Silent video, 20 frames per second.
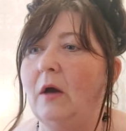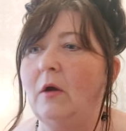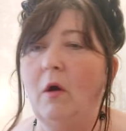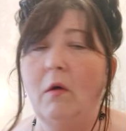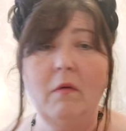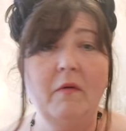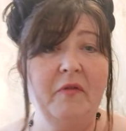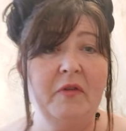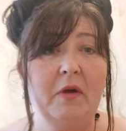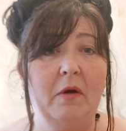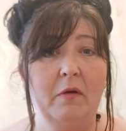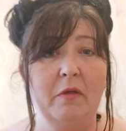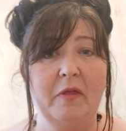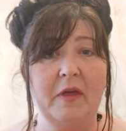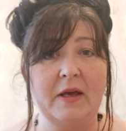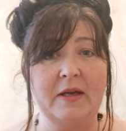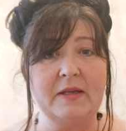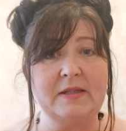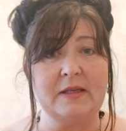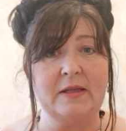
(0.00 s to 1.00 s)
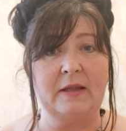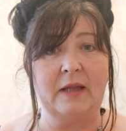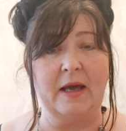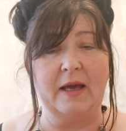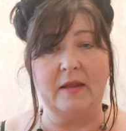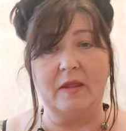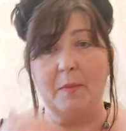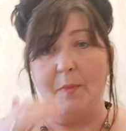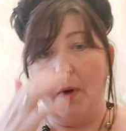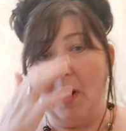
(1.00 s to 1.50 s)
got a few things in
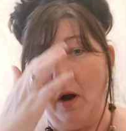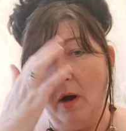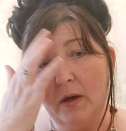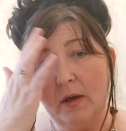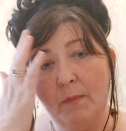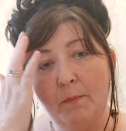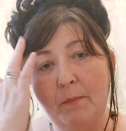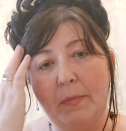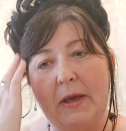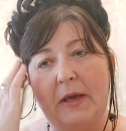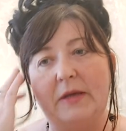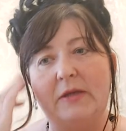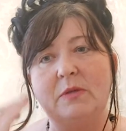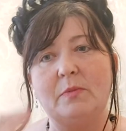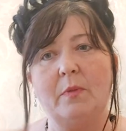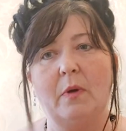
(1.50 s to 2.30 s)
like the bargain bit,